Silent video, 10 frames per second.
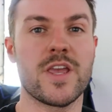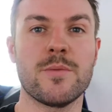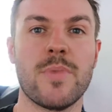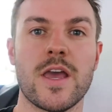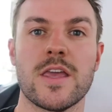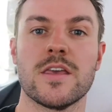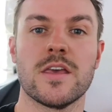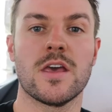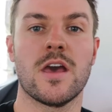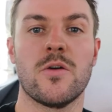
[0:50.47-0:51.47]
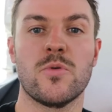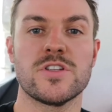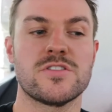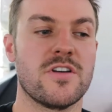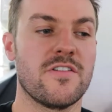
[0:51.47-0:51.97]
eBay
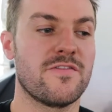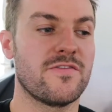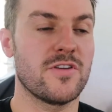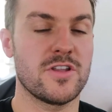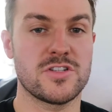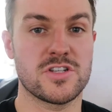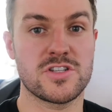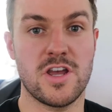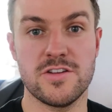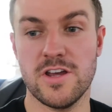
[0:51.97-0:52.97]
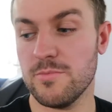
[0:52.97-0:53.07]
which have just turned